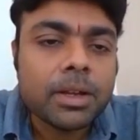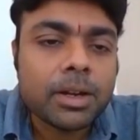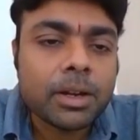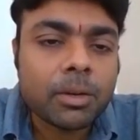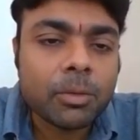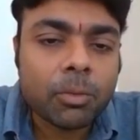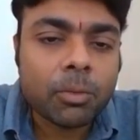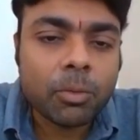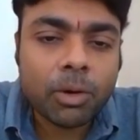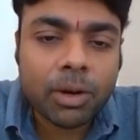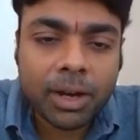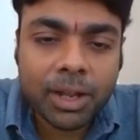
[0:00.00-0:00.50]

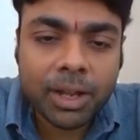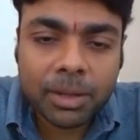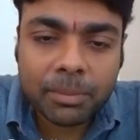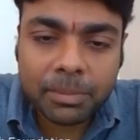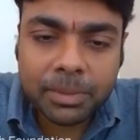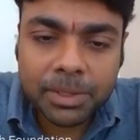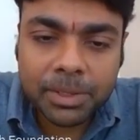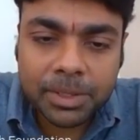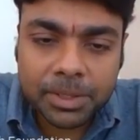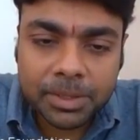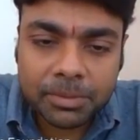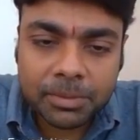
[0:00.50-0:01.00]
Now, what
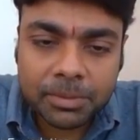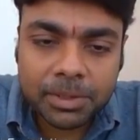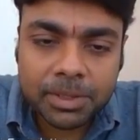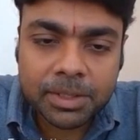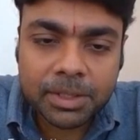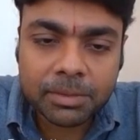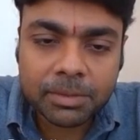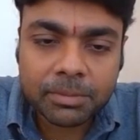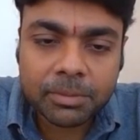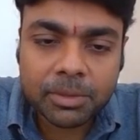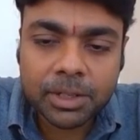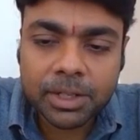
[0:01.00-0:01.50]
happens when
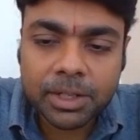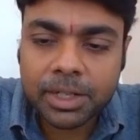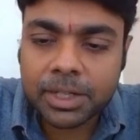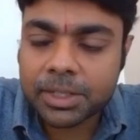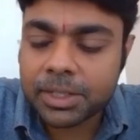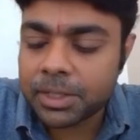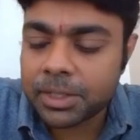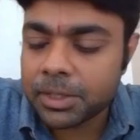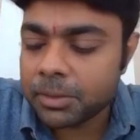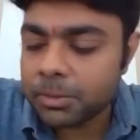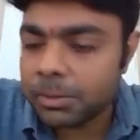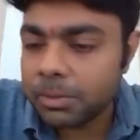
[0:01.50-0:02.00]
someone
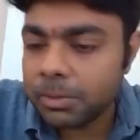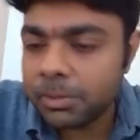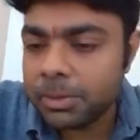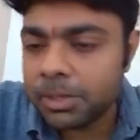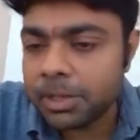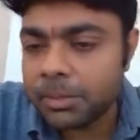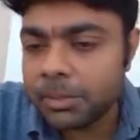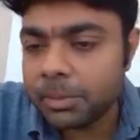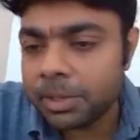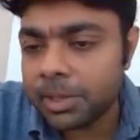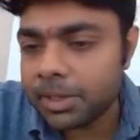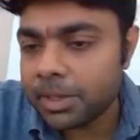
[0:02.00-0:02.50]
gets into a
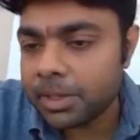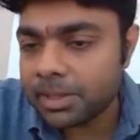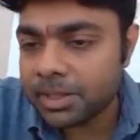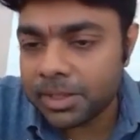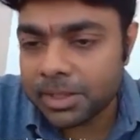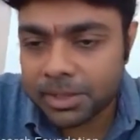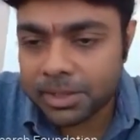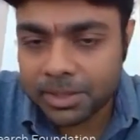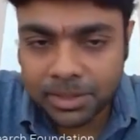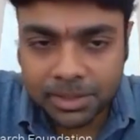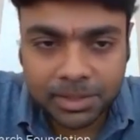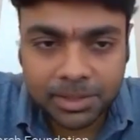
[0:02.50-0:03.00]
Benami
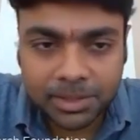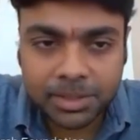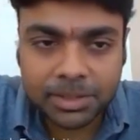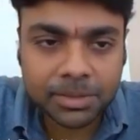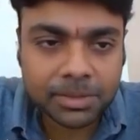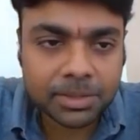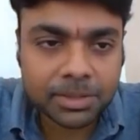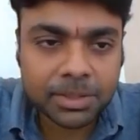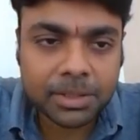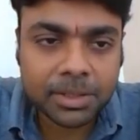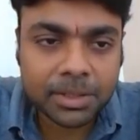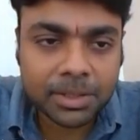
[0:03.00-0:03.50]
transaction?
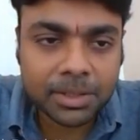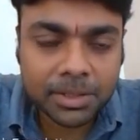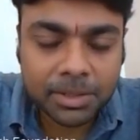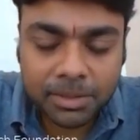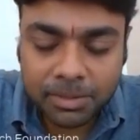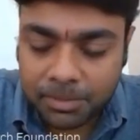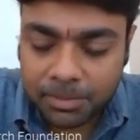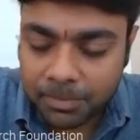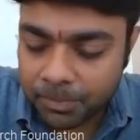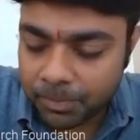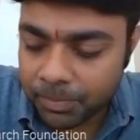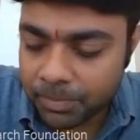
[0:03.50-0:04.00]
That's
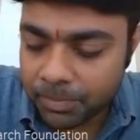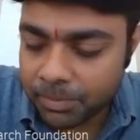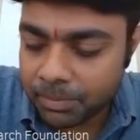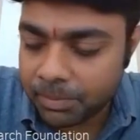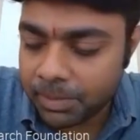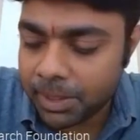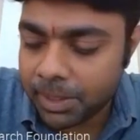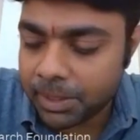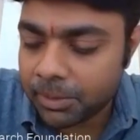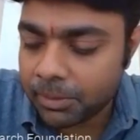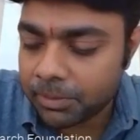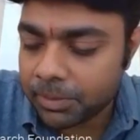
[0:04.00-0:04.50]
the
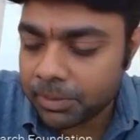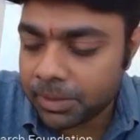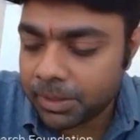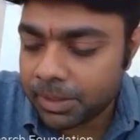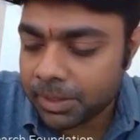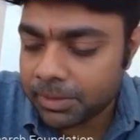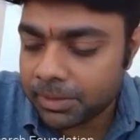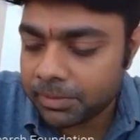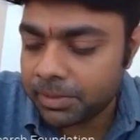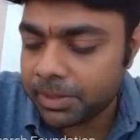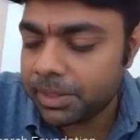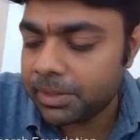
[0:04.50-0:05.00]
meat of the
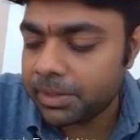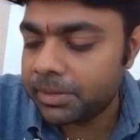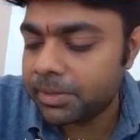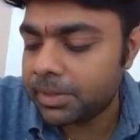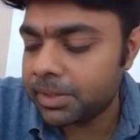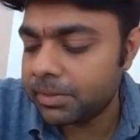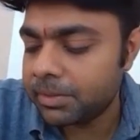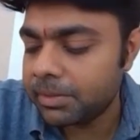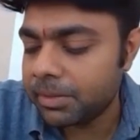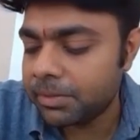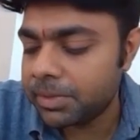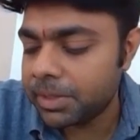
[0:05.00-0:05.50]
transaction.
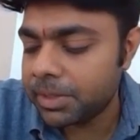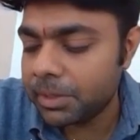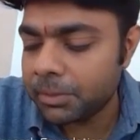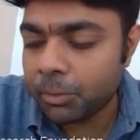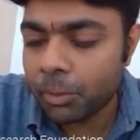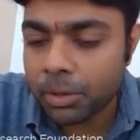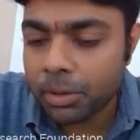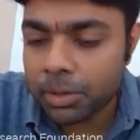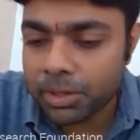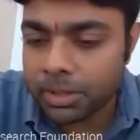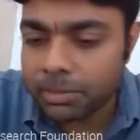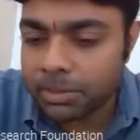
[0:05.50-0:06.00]
We have seen
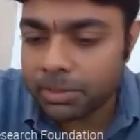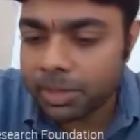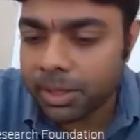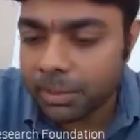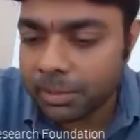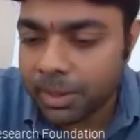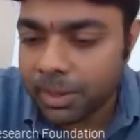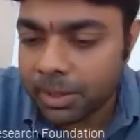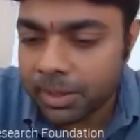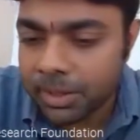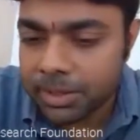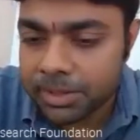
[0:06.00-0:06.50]
what is a
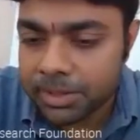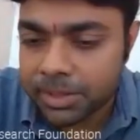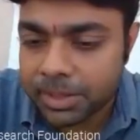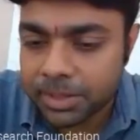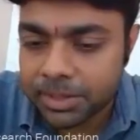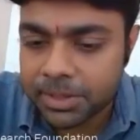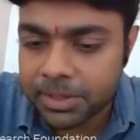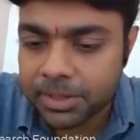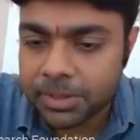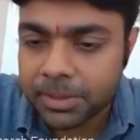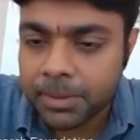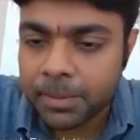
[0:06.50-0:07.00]
Benami
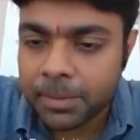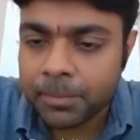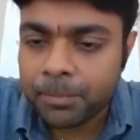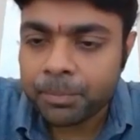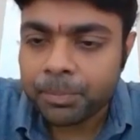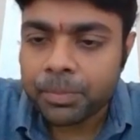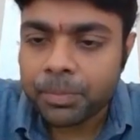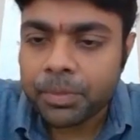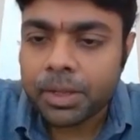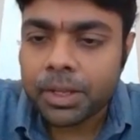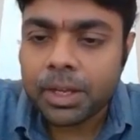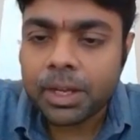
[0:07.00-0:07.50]
transaction
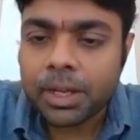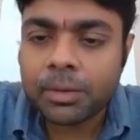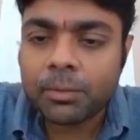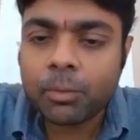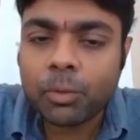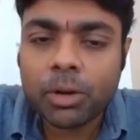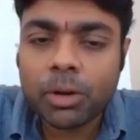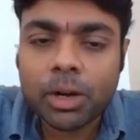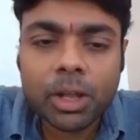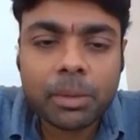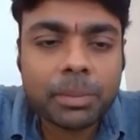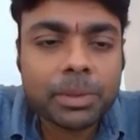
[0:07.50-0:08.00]
and
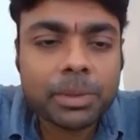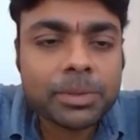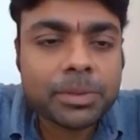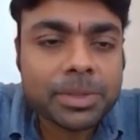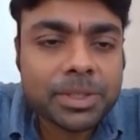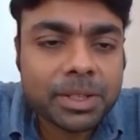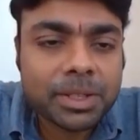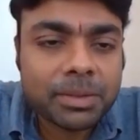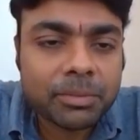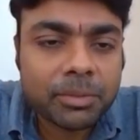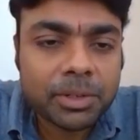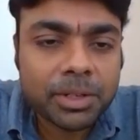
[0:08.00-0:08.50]
what happens when
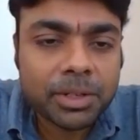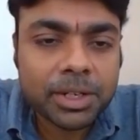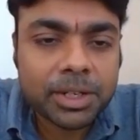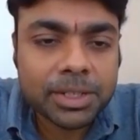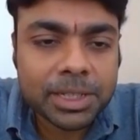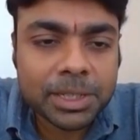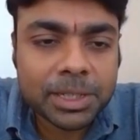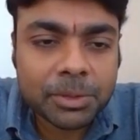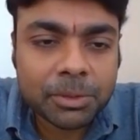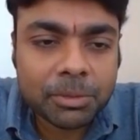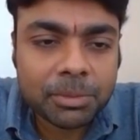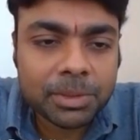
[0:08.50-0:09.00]
someone gets
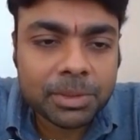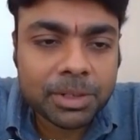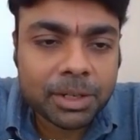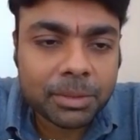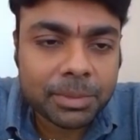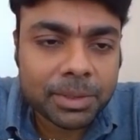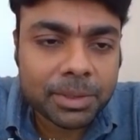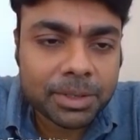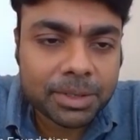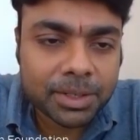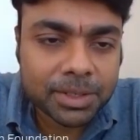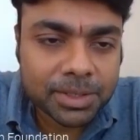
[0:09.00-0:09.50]
into a
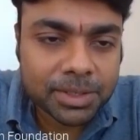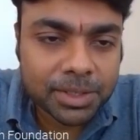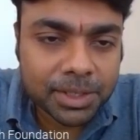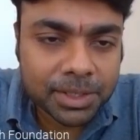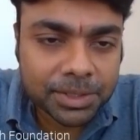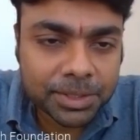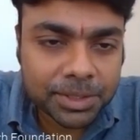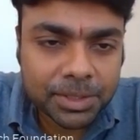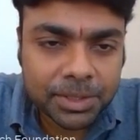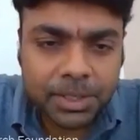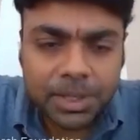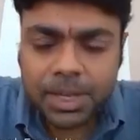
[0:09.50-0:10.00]
Benami
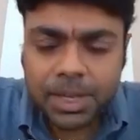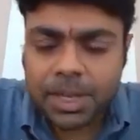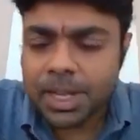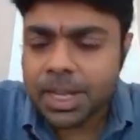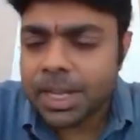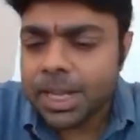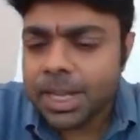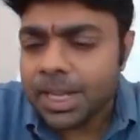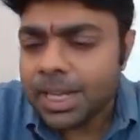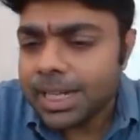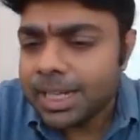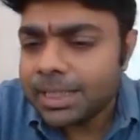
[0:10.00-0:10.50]
transaction.
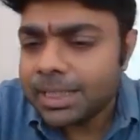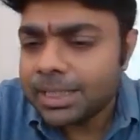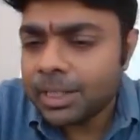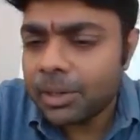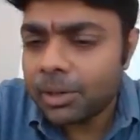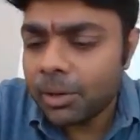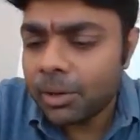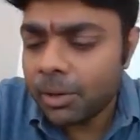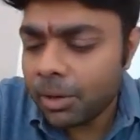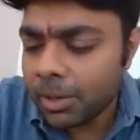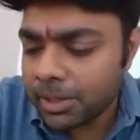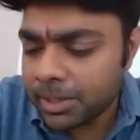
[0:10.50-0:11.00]
The
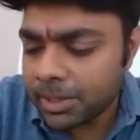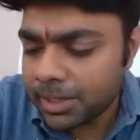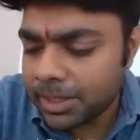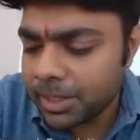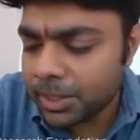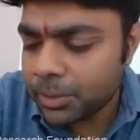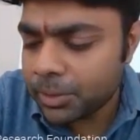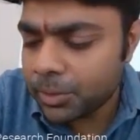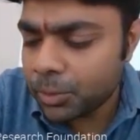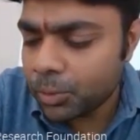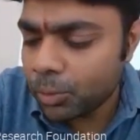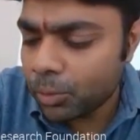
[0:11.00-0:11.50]
law
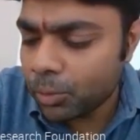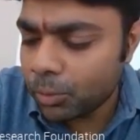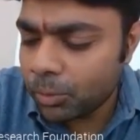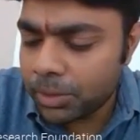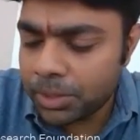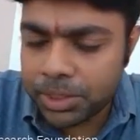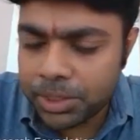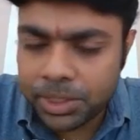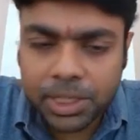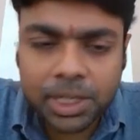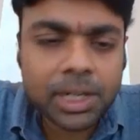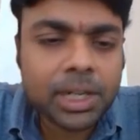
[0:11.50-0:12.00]
says no
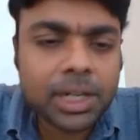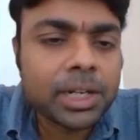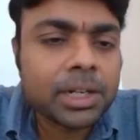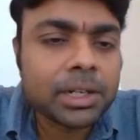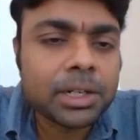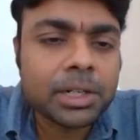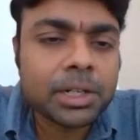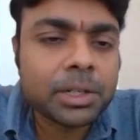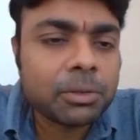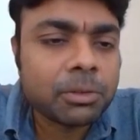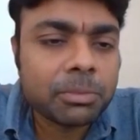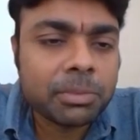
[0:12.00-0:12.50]
one shall
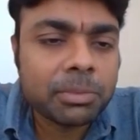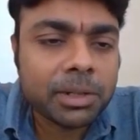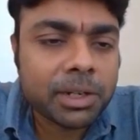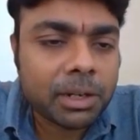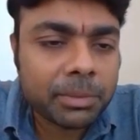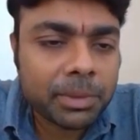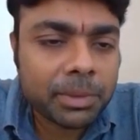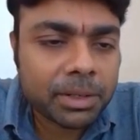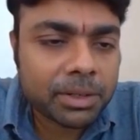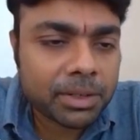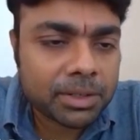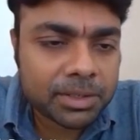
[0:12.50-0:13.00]
enter into a
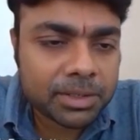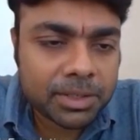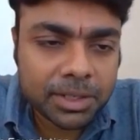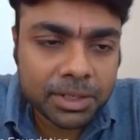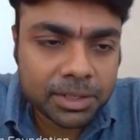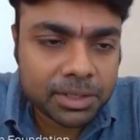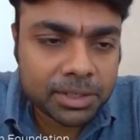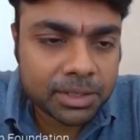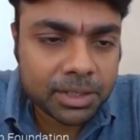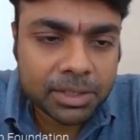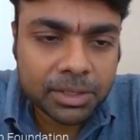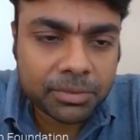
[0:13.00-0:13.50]
Benami
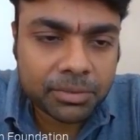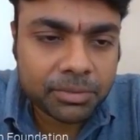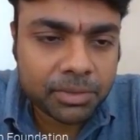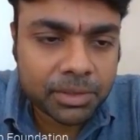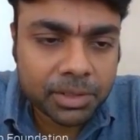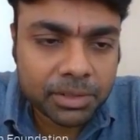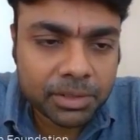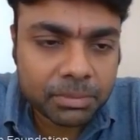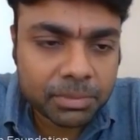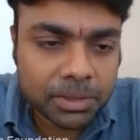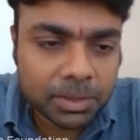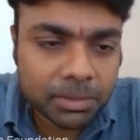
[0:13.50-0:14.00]
transaction. That's a
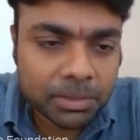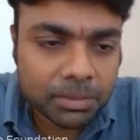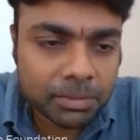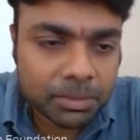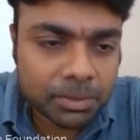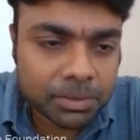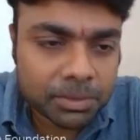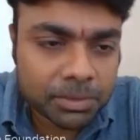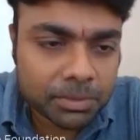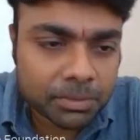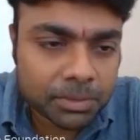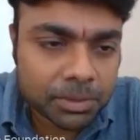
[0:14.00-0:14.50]
fundamental
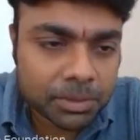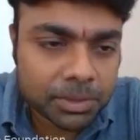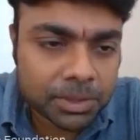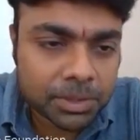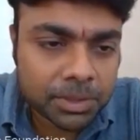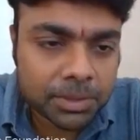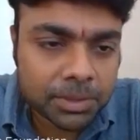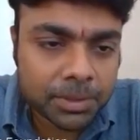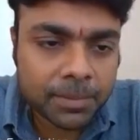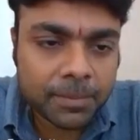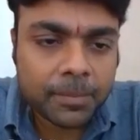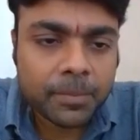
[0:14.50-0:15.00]

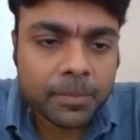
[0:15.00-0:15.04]
position.